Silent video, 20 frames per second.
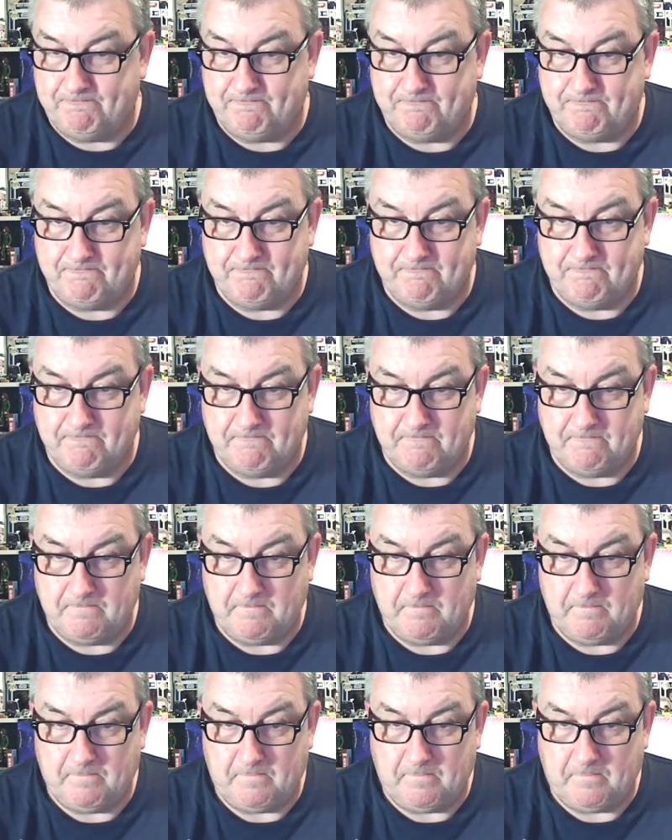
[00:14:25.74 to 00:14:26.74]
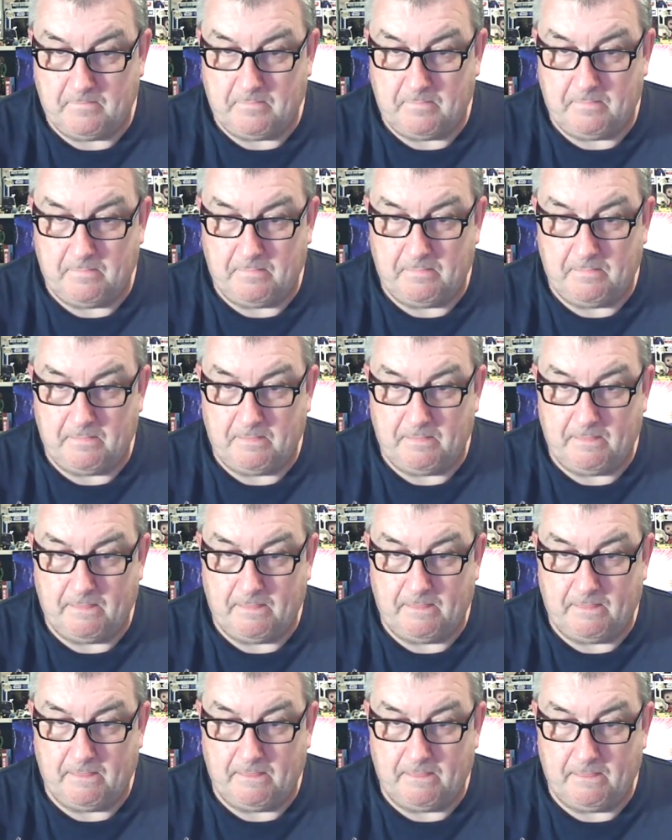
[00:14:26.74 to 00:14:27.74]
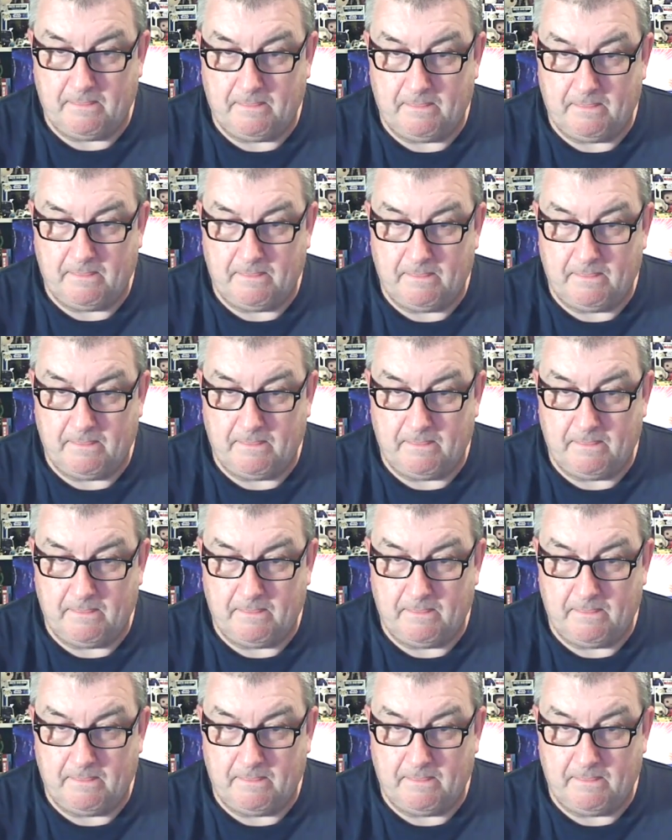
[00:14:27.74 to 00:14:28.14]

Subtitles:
(silence)